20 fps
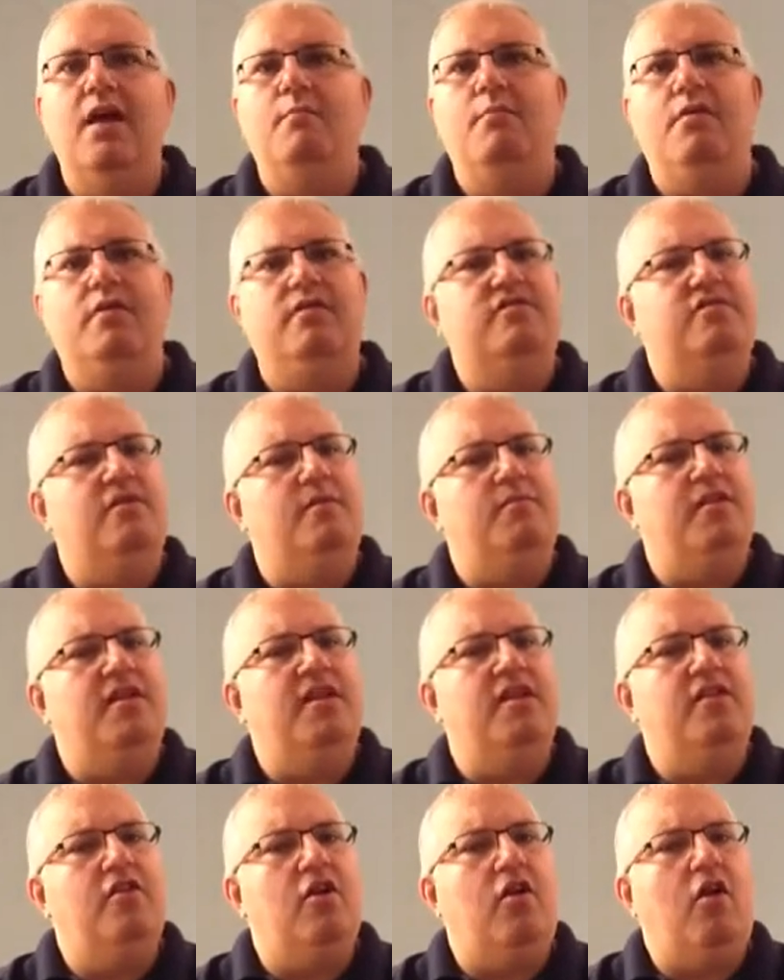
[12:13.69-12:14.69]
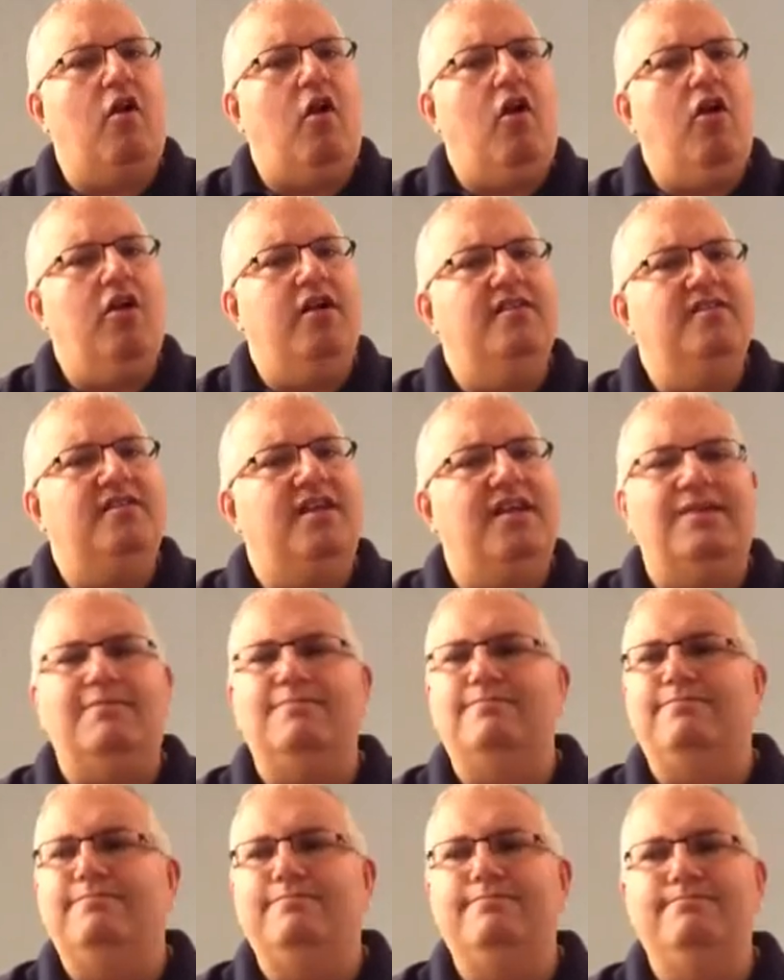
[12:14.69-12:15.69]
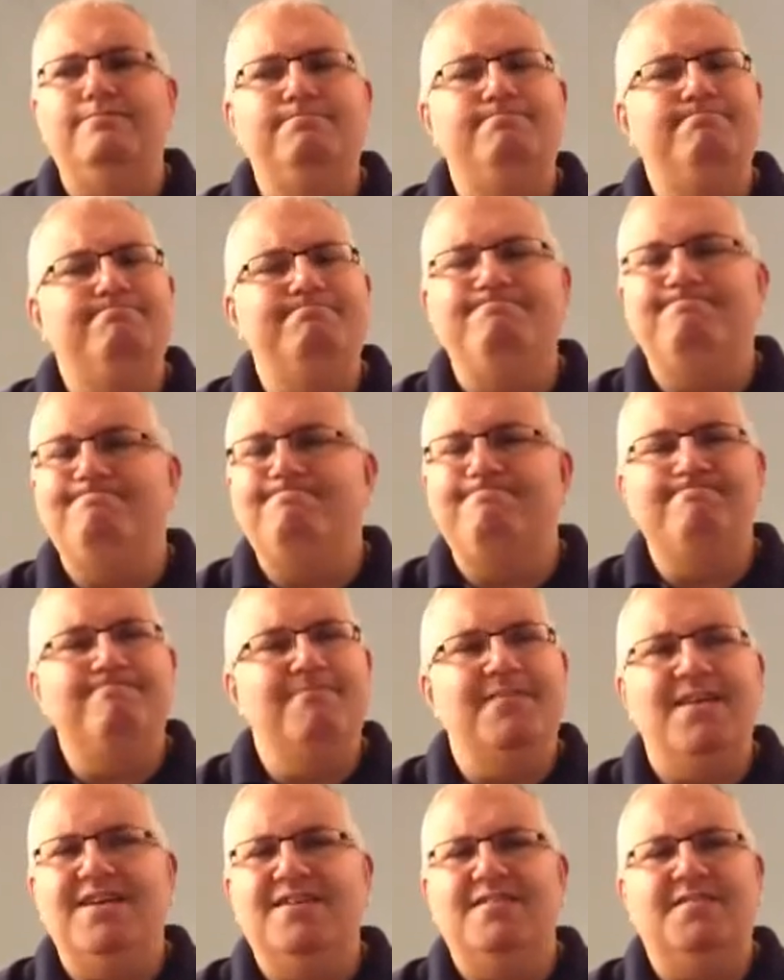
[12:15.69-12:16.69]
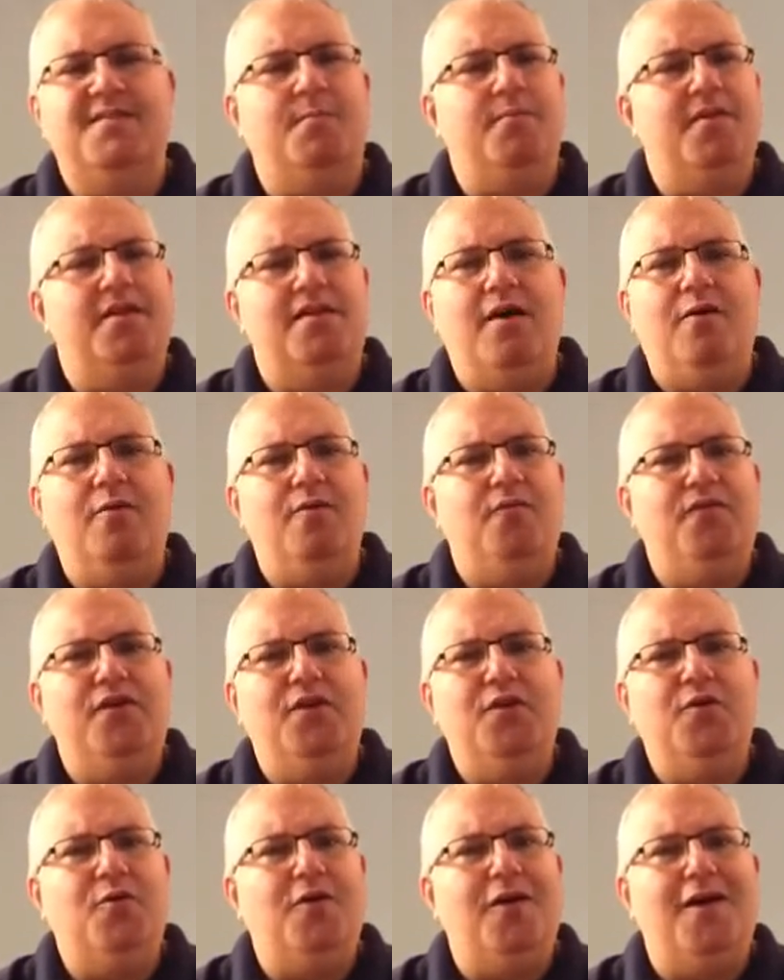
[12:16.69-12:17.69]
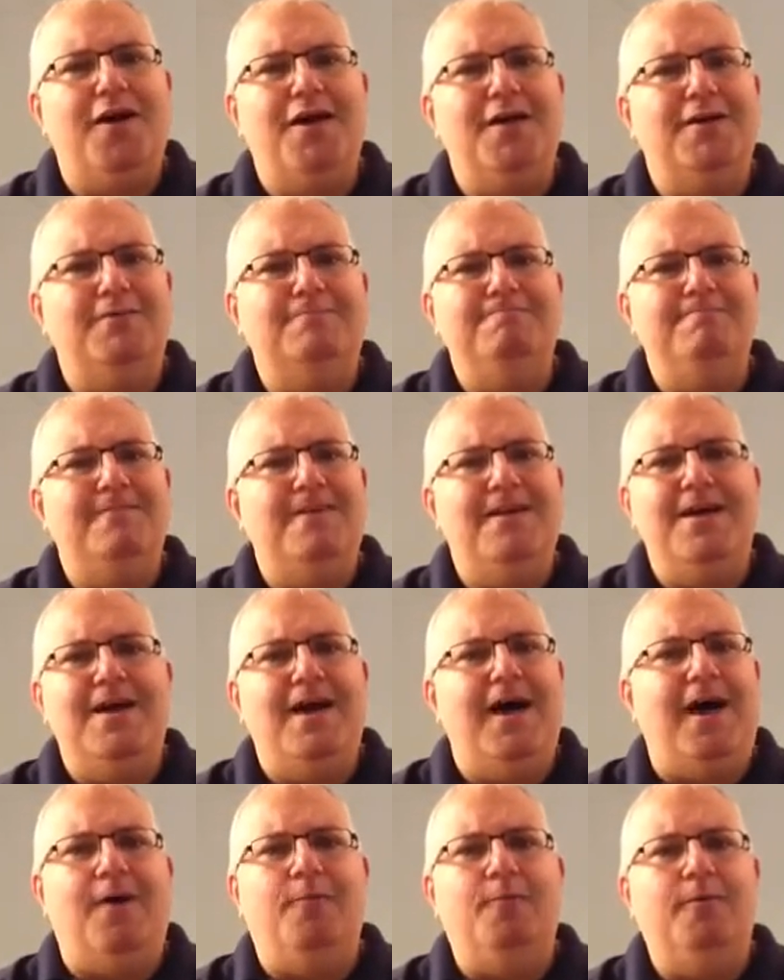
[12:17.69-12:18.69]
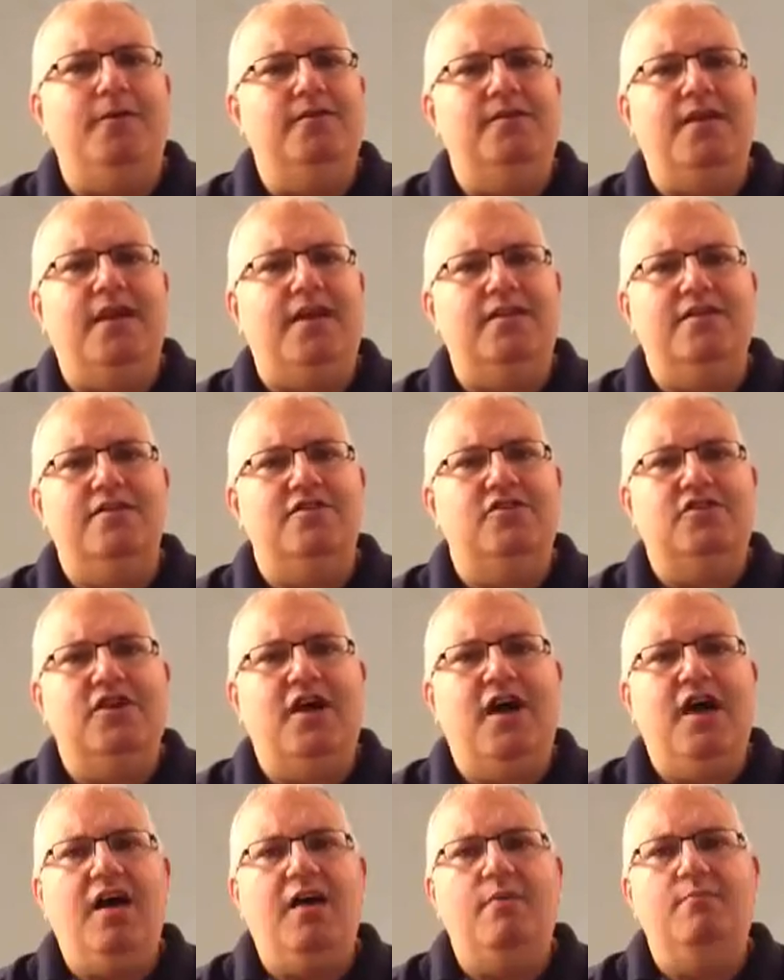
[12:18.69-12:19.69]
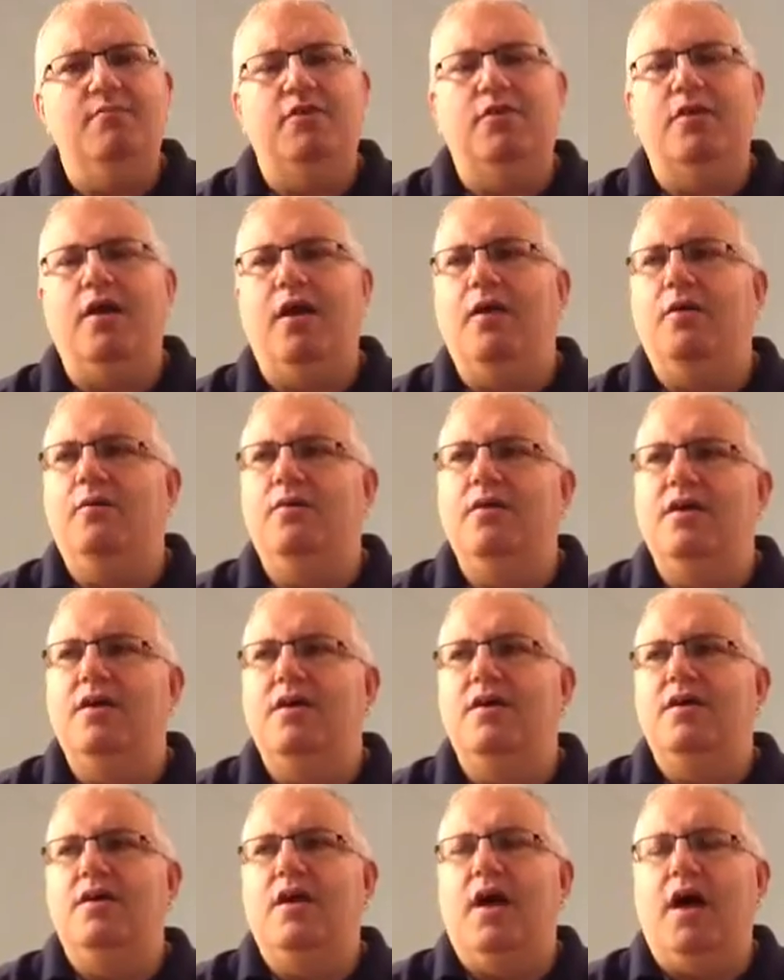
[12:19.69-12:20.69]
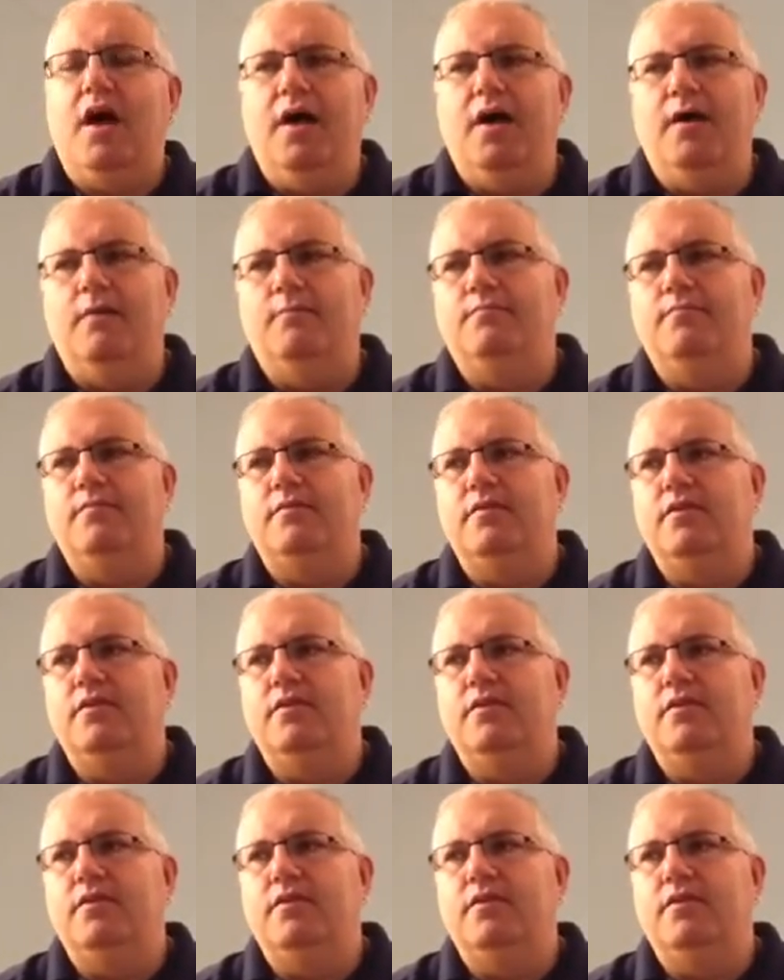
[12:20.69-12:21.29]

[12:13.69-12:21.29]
But something in their heart is saying, something don't feel right. I wouldn't take this job, you know.